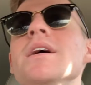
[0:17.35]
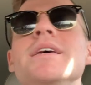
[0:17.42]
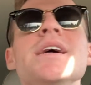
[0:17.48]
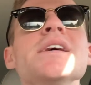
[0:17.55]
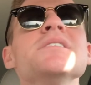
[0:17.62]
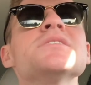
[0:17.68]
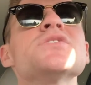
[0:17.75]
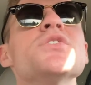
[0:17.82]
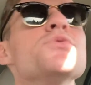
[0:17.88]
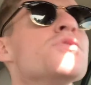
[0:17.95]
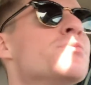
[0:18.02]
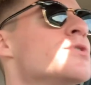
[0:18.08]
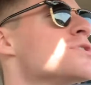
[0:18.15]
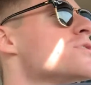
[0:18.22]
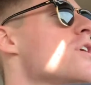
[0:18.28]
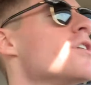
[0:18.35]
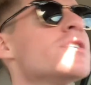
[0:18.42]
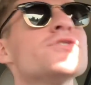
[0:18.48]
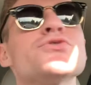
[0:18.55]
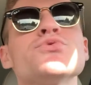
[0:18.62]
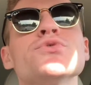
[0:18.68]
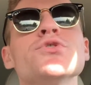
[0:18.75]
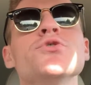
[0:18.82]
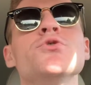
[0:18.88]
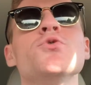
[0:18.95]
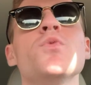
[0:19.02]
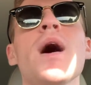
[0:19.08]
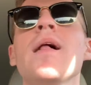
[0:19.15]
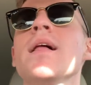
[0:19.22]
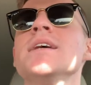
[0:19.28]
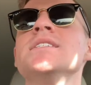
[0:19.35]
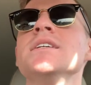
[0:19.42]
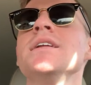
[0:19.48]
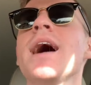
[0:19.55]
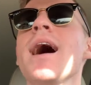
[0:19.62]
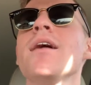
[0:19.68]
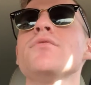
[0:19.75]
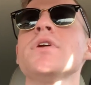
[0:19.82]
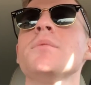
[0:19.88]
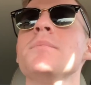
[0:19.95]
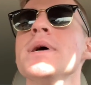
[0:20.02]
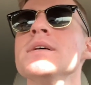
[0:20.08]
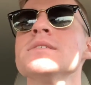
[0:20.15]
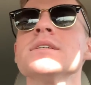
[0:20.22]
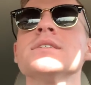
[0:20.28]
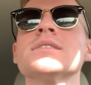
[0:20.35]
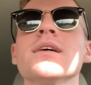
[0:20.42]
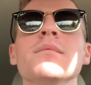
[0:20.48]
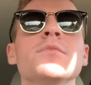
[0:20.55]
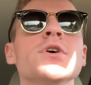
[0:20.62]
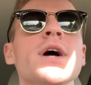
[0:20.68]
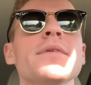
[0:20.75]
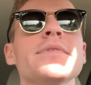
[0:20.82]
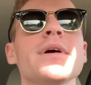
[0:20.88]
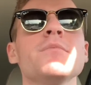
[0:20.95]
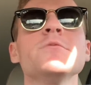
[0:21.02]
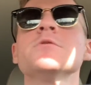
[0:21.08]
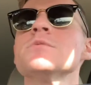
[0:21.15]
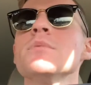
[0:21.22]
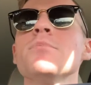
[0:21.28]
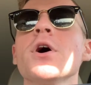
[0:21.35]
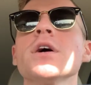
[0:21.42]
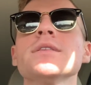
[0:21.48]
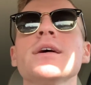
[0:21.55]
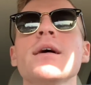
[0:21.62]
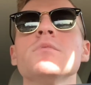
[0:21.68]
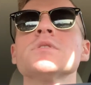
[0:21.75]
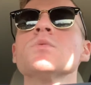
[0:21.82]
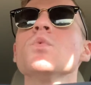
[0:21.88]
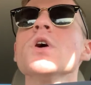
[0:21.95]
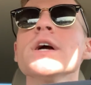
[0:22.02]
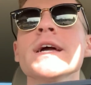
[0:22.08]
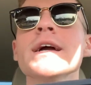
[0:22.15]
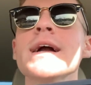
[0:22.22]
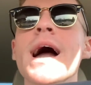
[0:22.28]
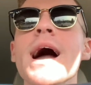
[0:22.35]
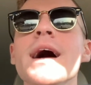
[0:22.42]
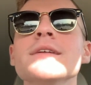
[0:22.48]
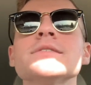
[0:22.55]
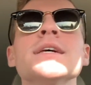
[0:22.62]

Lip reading: Yes, the rumors are true. While I did have an amazing summer at the amusement park that I was working at,